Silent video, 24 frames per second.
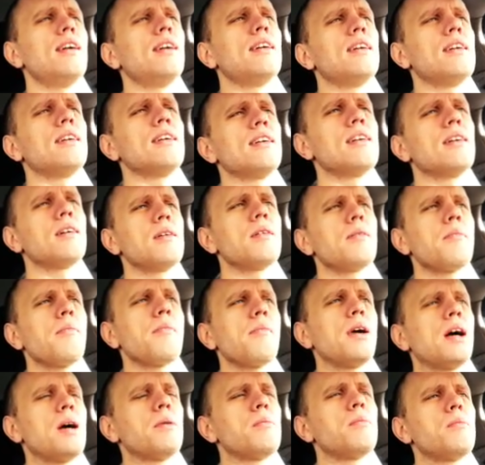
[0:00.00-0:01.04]

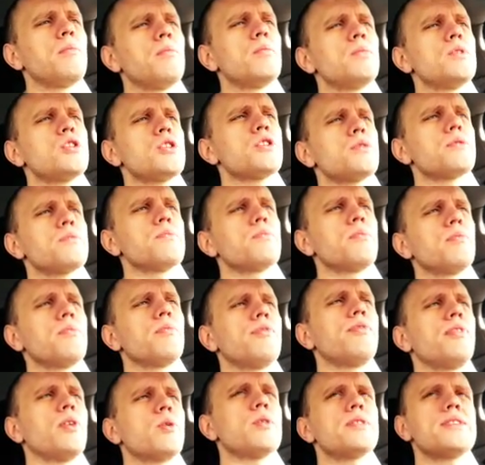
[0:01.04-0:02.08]
I'm just
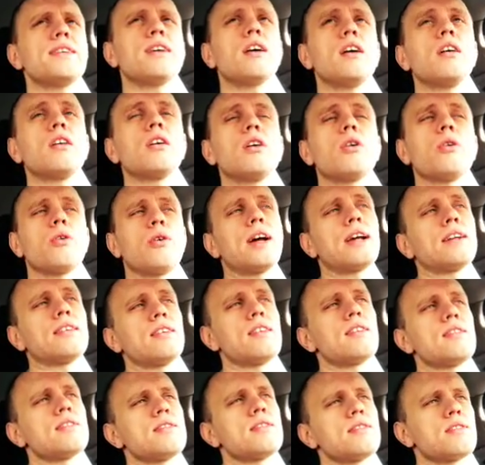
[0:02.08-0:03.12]
focusing on
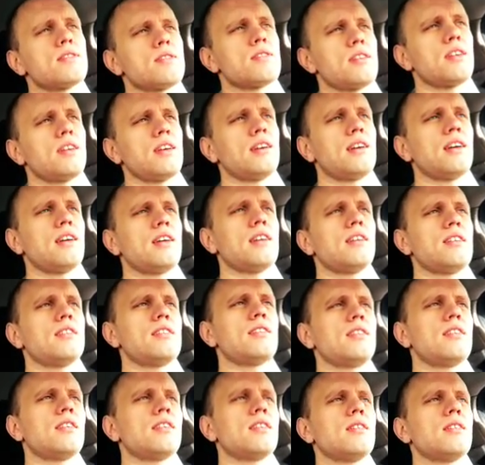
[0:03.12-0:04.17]
correctness and